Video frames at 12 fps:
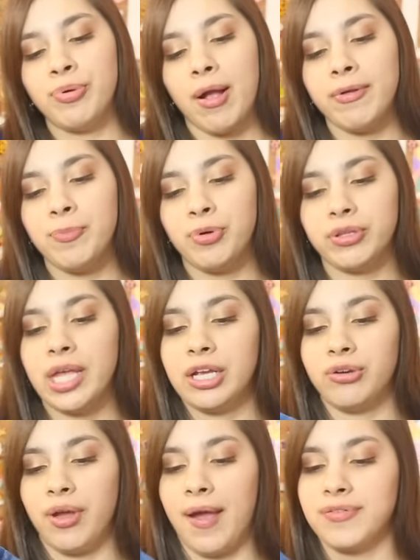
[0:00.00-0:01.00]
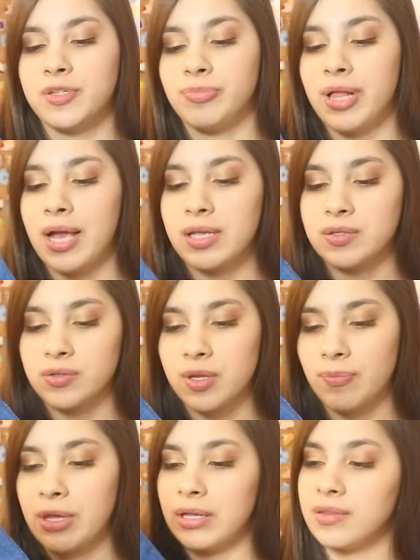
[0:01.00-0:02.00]
probably put like craft supplies or
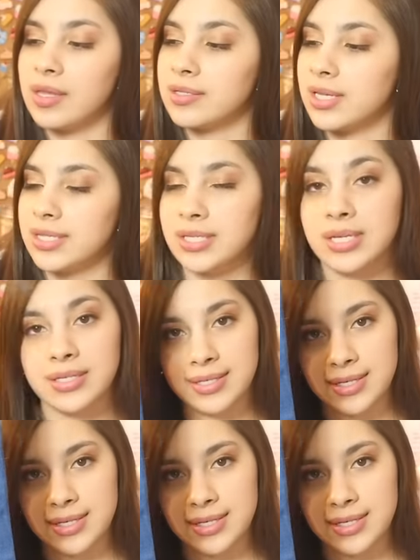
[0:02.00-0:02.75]
something in this because it is